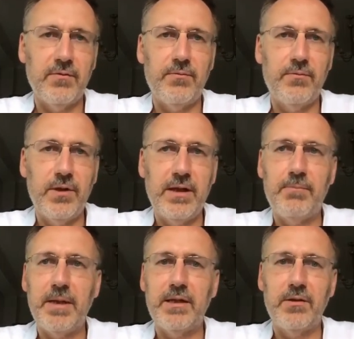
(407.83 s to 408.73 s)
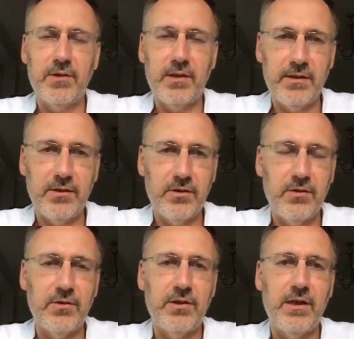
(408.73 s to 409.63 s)
really big use cases you
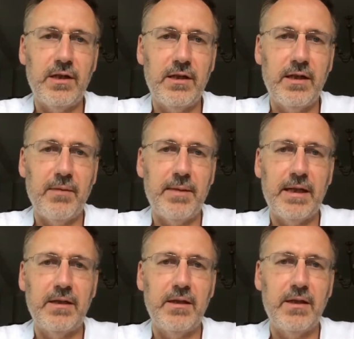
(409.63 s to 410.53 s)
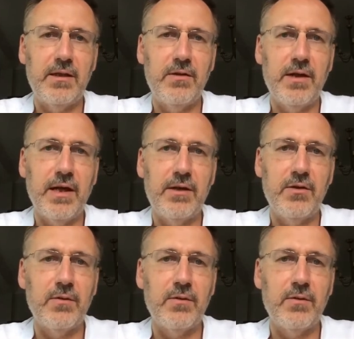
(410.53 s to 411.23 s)
see coming in the UK and Europe,